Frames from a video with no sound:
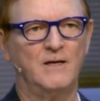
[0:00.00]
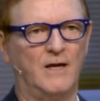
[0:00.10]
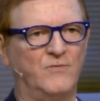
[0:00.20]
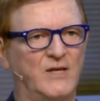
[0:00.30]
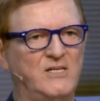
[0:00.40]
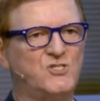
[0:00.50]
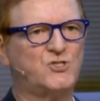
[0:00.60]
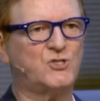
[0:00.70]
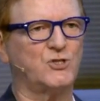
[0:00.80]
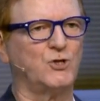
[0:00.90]
These
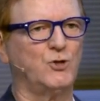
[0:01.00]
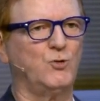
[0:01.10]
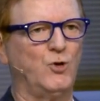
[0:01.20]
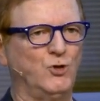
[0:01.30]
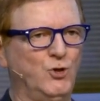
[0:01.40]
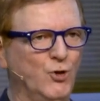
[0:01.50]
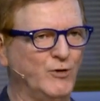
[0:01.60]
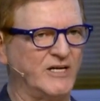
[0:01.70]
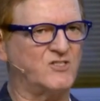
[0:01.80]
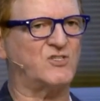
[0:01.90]
two
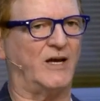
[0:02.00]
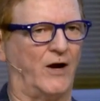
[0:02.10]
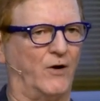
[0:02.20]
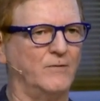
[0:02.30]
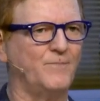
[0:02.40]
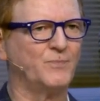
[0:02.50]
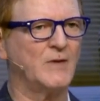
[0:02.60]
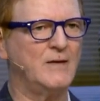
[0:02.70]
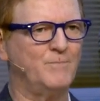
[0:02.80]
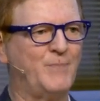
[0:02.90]
eunuchs here,
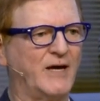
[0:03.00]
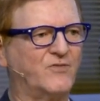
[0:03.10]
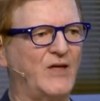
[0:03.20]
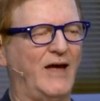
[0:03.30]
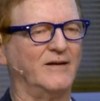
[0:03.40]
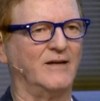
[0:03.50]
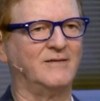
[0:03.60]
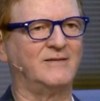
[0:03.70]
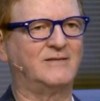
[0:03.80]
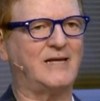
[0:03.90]
Bigthan
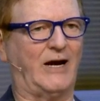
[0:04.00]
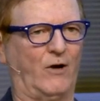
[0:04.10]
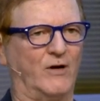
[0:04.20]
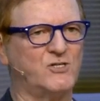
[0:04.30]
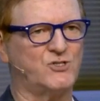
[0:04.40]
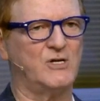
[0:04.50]
and Teresh,